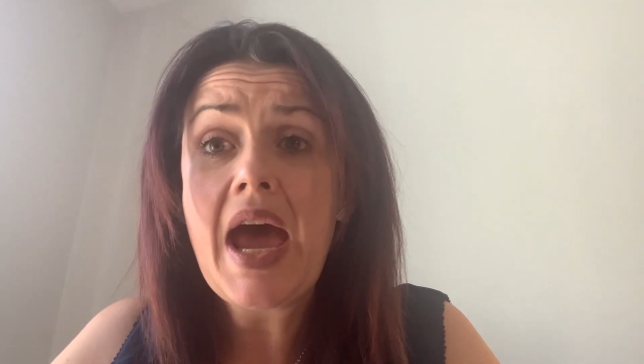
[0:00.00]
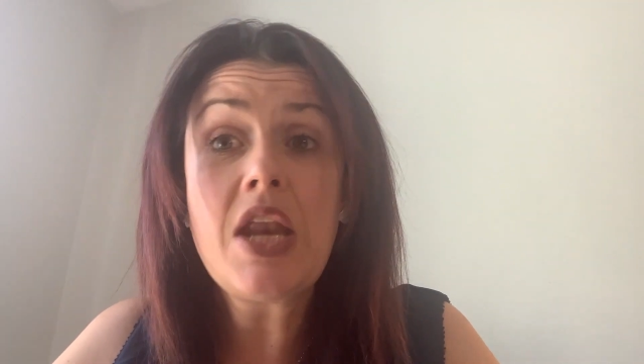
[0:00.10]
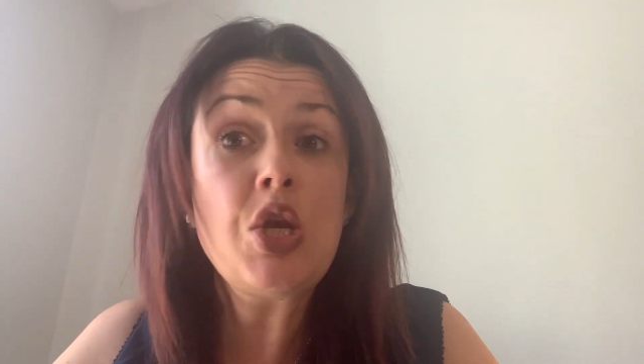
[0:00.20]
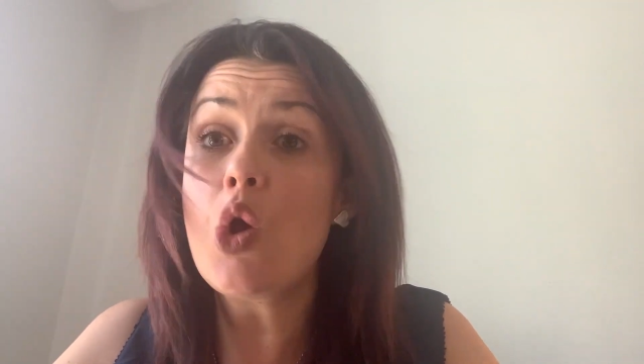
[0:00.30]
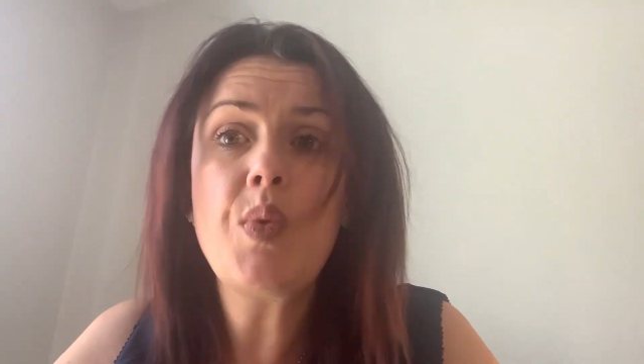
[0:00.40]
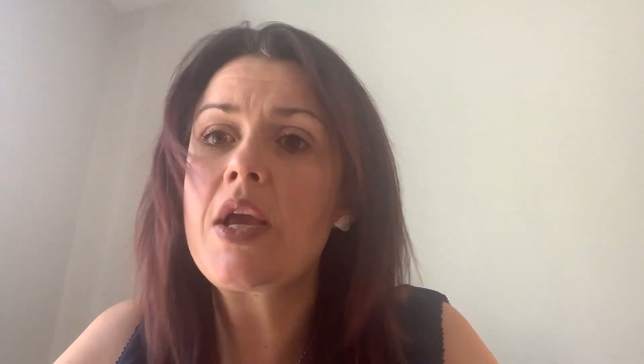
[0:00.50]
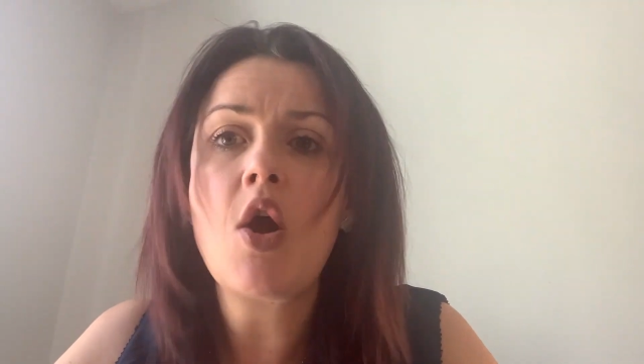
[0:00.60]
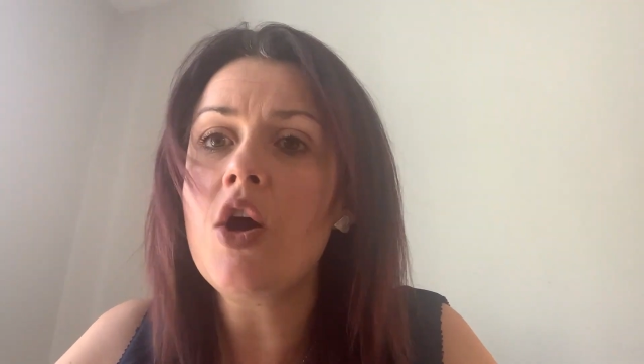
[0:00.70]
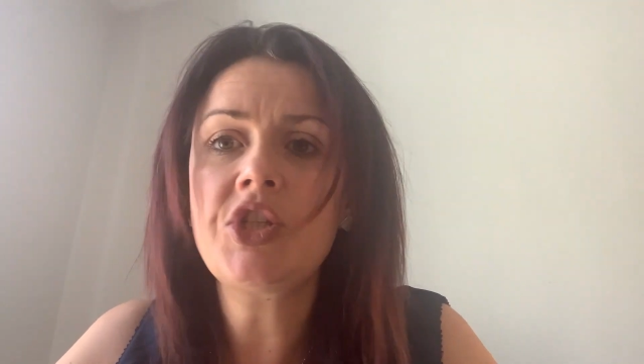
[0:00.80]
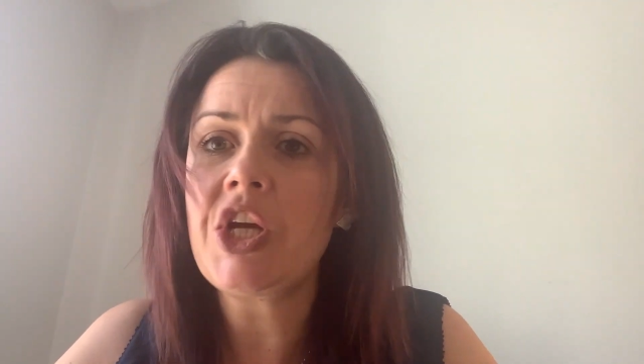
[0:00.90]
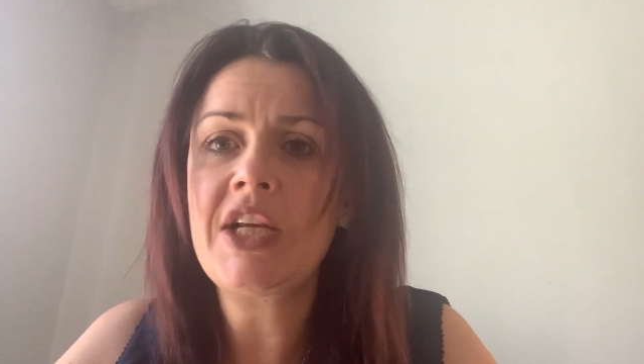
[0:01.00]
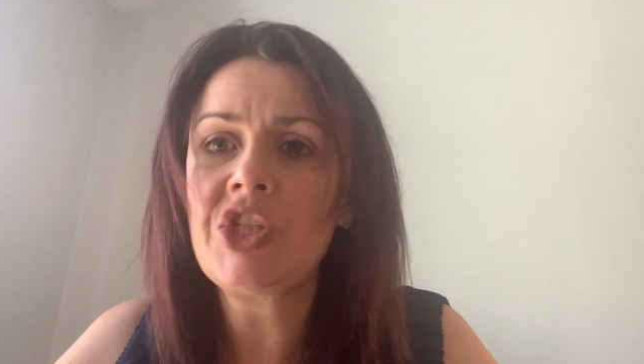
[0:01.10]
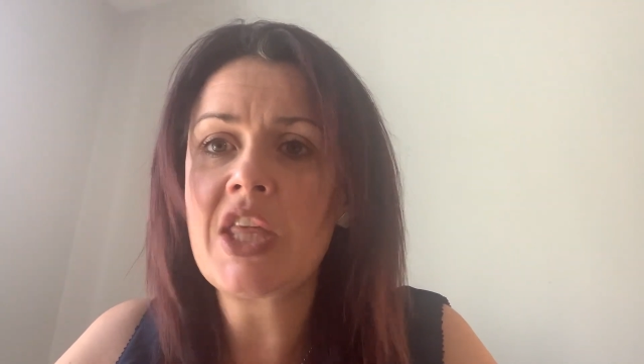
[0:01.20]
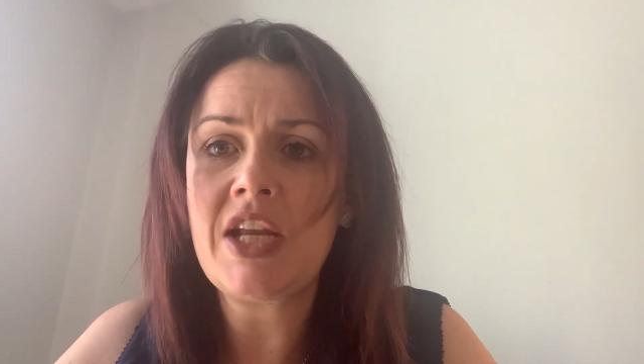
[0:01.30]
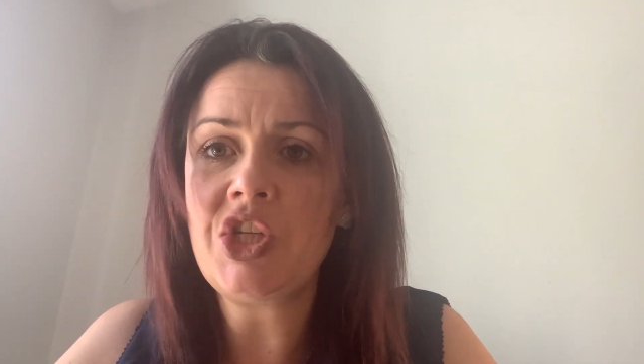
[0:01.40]
And no, we can't
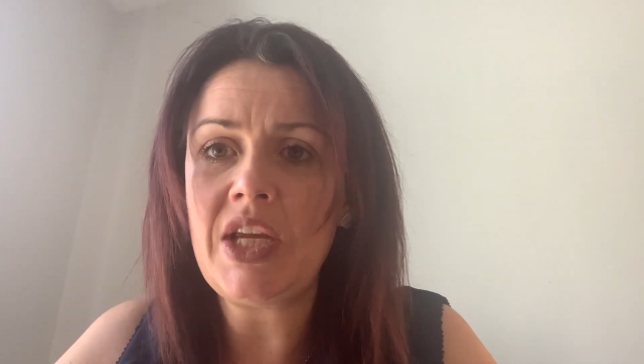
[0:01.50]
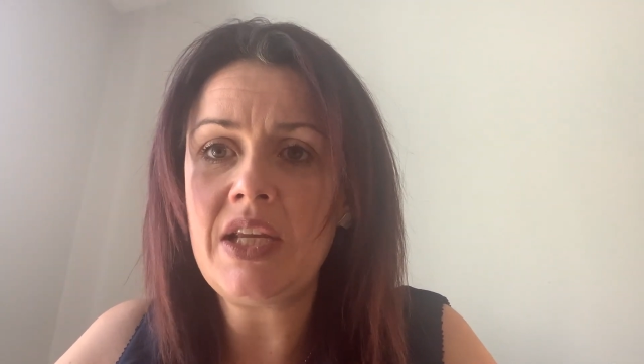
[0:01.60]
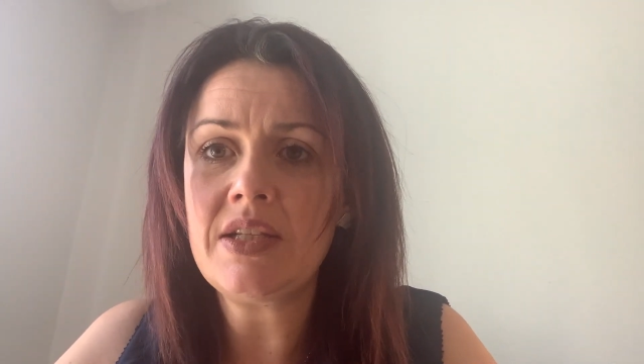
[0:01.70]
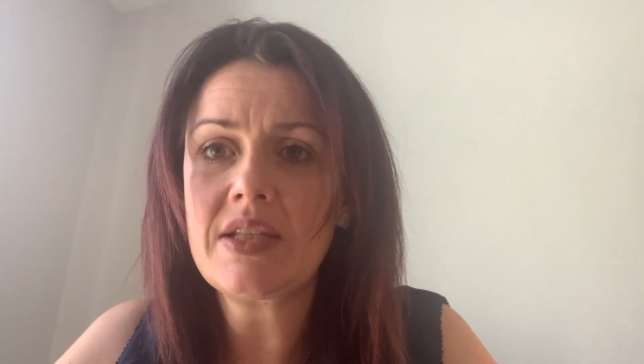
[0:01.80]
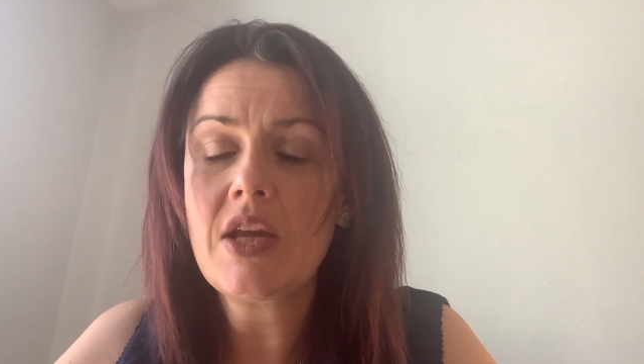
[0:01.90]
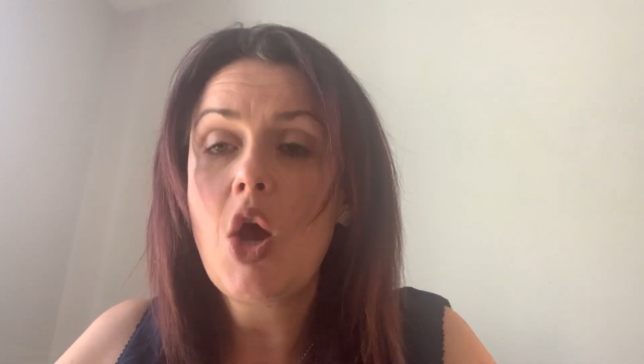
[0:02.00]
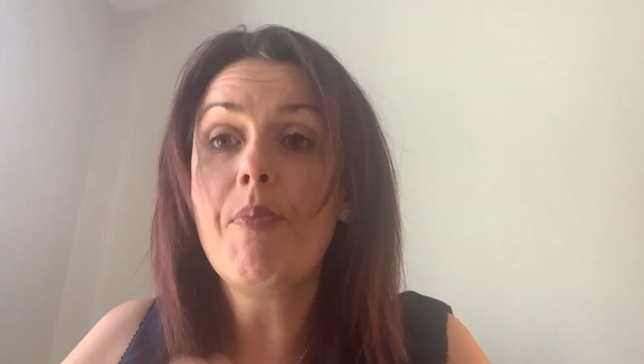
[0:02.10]
change their genes,